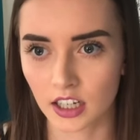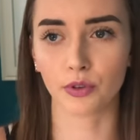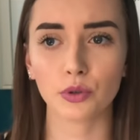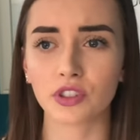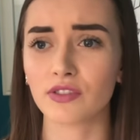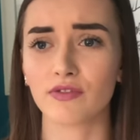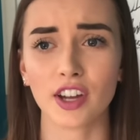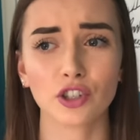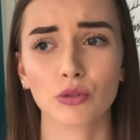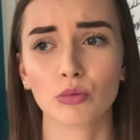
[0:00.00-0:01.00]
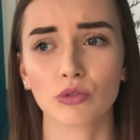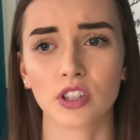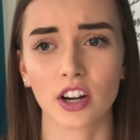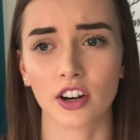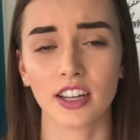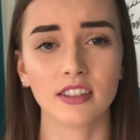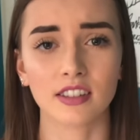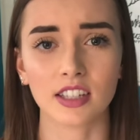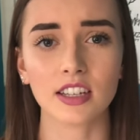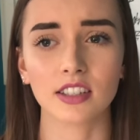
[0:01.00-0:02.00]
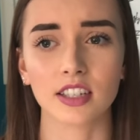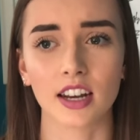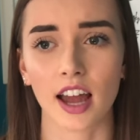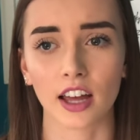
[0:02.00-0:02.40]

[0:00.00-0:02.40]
Fruits and vegetables that are in season